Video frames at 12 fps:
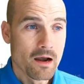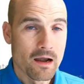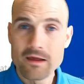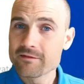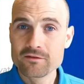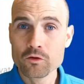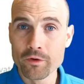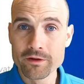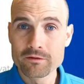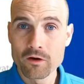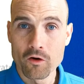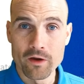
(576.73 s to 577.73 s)
let's do
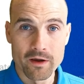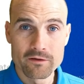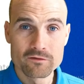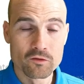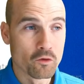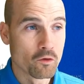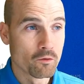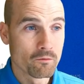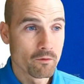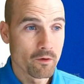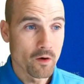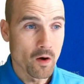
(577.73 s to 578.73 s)
it. Okay, so
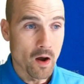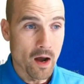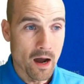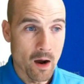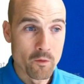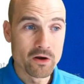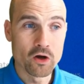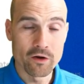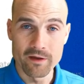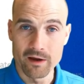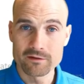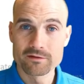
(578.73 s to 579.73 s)
I will
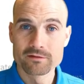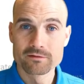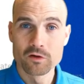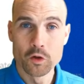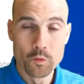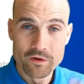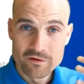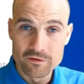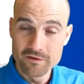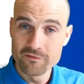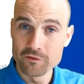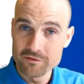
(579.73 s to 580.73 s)
connect. You will see
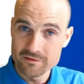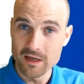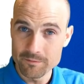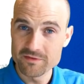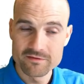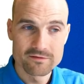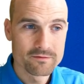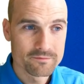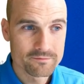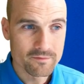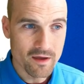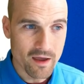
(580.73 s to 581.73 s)
different steps
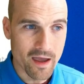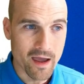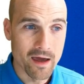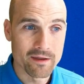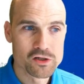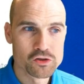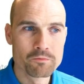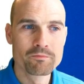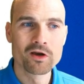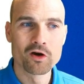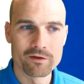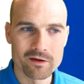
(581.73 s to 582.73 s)
and I should
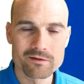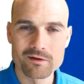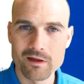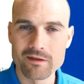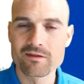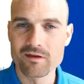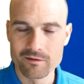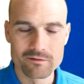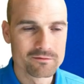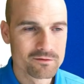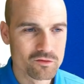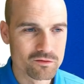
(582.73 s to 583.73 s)
be connected at the end
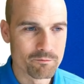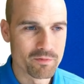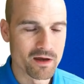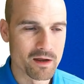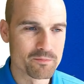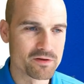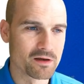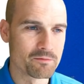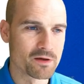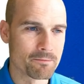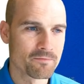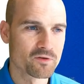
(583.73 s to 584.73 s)
to the Big I P A
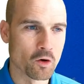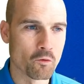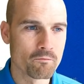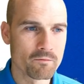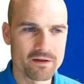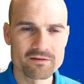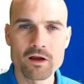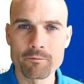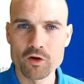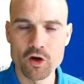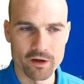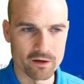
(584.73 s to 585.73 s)
P M. So let's click
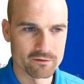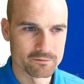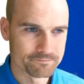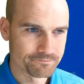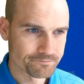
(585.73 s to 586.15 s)
on connect.